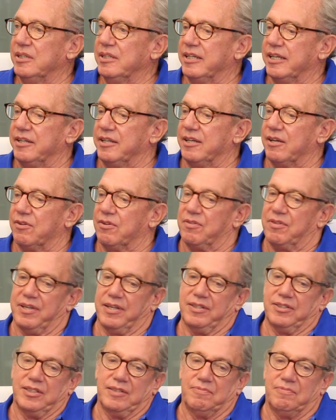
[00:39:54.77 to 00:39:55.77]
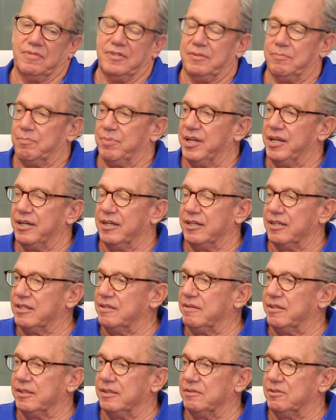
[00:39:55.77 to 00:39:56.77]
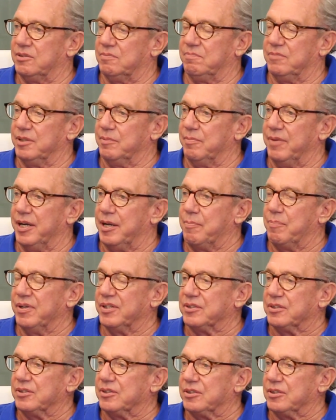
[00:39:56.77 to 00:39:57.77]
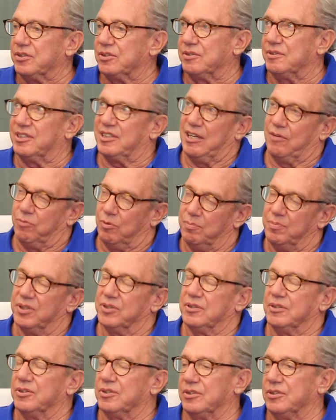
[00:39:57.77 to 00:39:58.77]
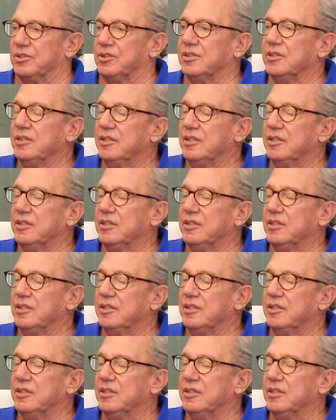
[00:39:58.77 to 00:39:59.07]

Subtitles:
And the other thing is I've been in many businesses, several businesses,